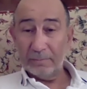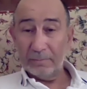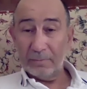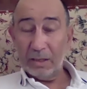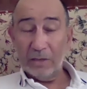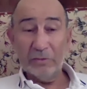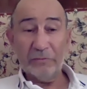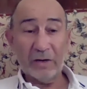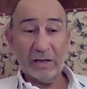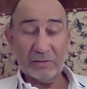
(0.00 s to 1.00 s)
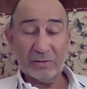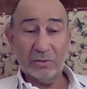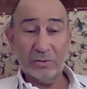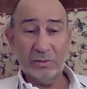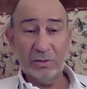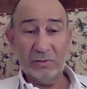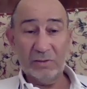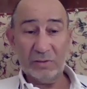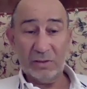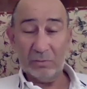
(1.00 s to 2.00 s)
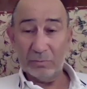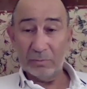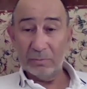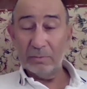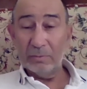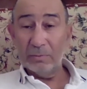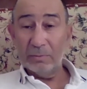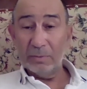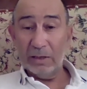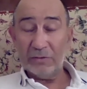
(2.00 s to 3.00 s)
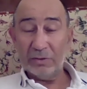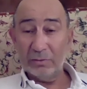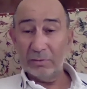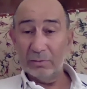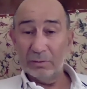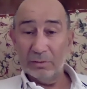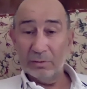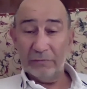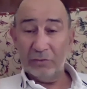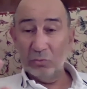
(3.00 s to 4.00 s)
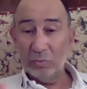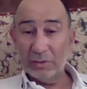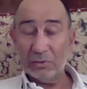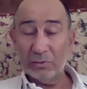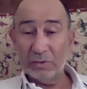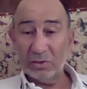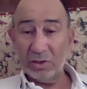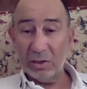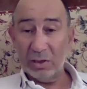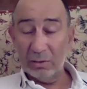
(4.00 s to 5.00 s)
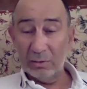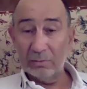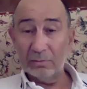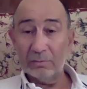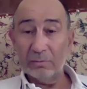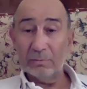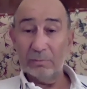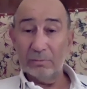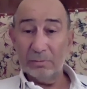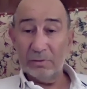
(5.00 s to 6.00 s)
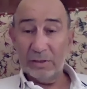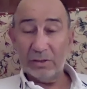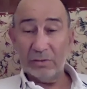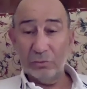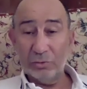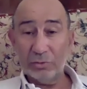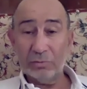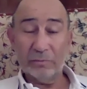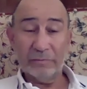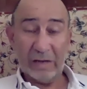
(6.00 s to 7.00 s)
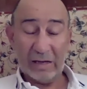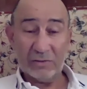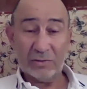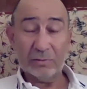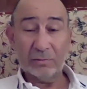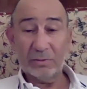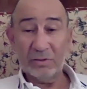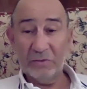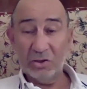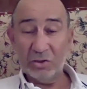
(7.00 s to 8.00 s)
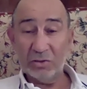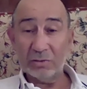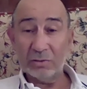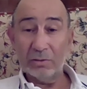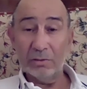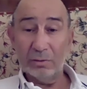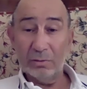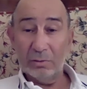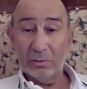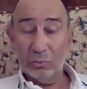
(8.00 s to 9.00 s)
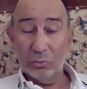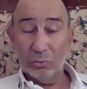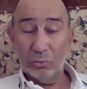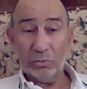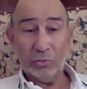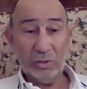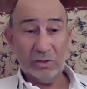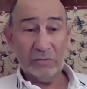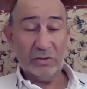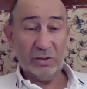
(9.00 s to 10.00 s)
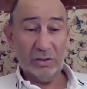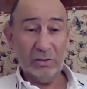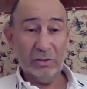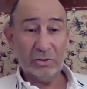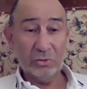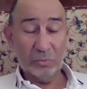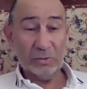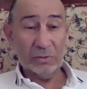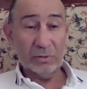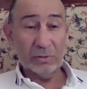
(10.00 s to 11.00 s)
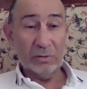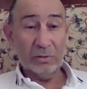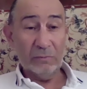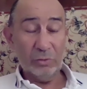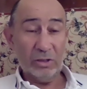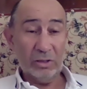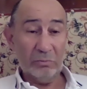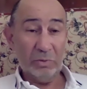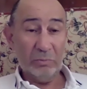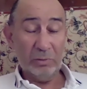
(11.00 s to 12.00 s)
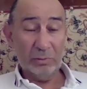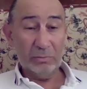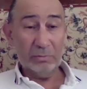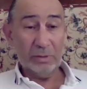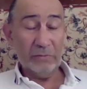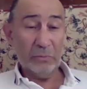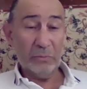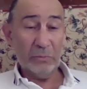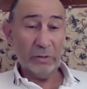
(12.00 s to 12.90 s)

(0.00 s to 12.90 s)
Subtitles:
Even France did the same. After a few months of the struggle, then it was France divisions who, together with Hitler troops, were killing people everywhere.